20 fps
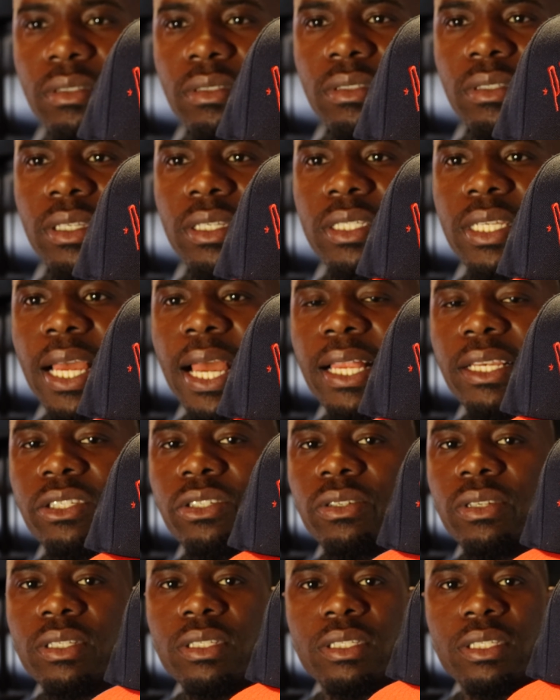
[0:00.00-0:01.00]
these hats
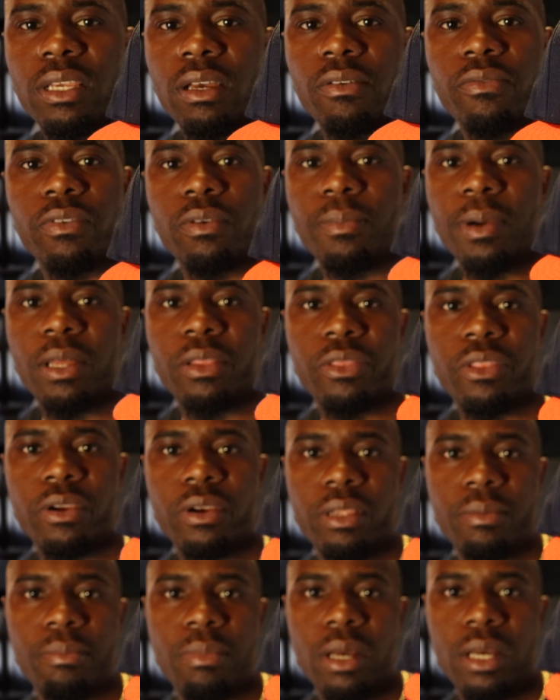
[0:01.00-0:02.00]
you can sell for about
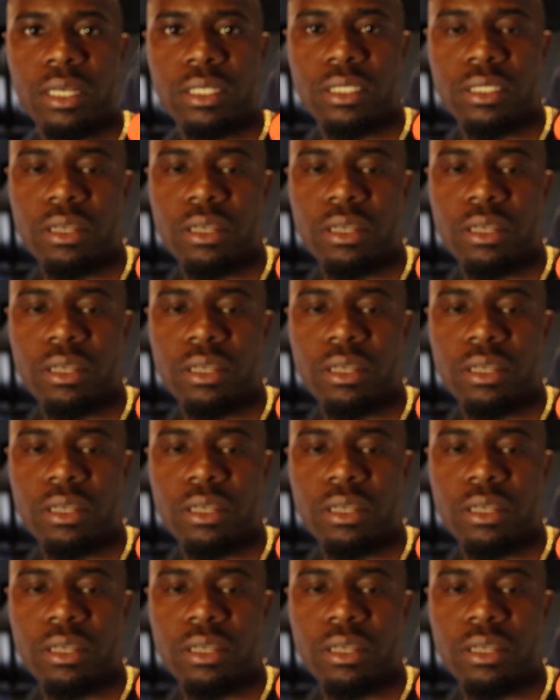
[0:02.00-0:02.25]
30 bucks,